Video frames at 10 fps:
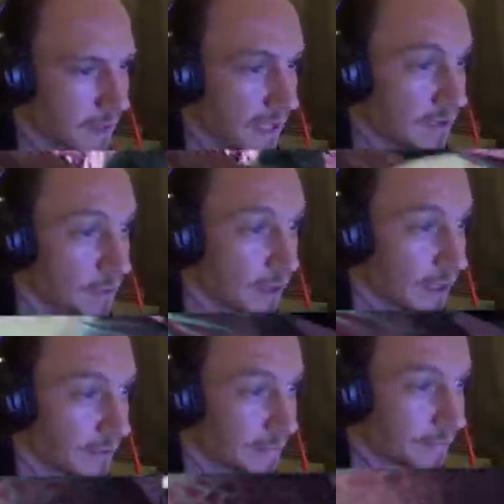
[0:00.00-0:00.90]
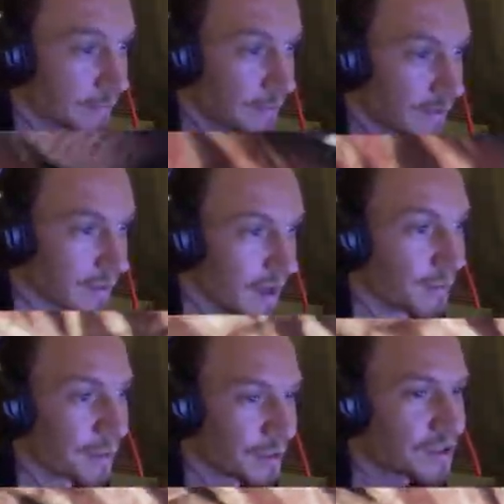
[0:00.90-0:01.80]
Either way, I'm
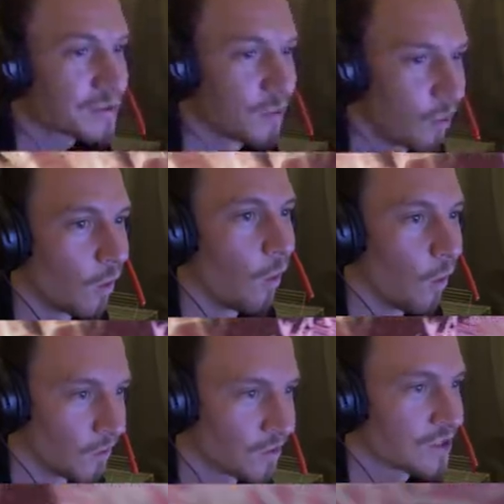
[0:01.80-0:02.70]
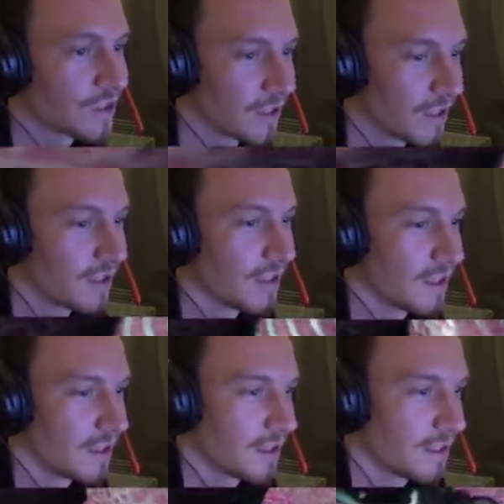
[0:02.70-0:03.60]
used to small horns.
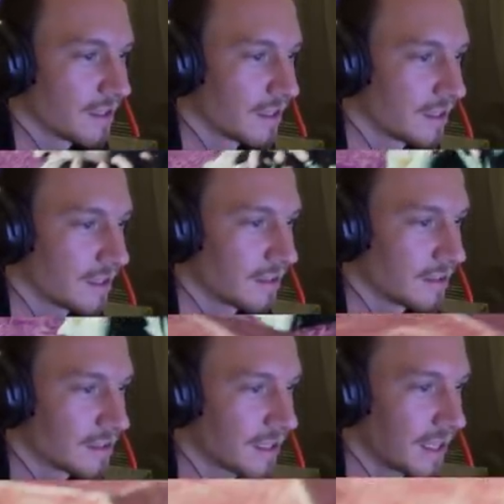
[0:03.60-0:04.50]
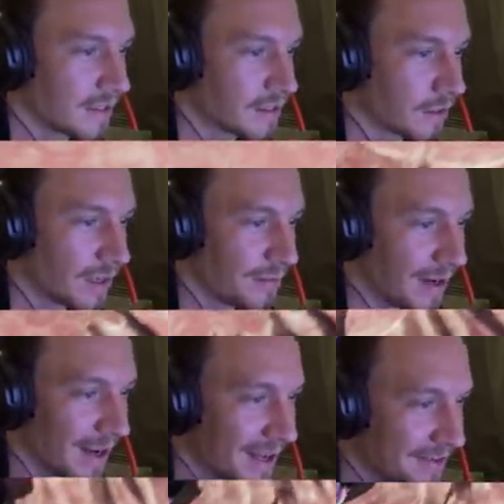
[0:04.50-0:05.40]
Oh, sad story of
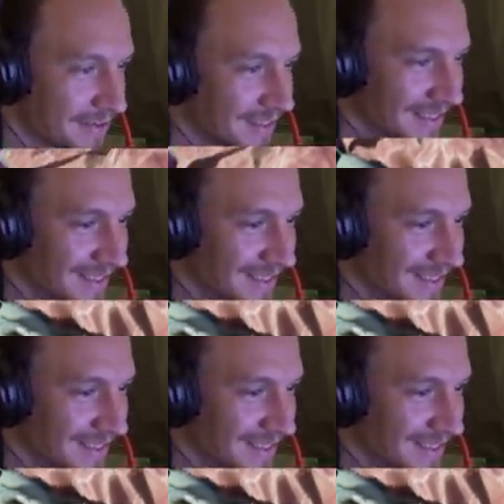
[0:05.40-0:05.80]
my life.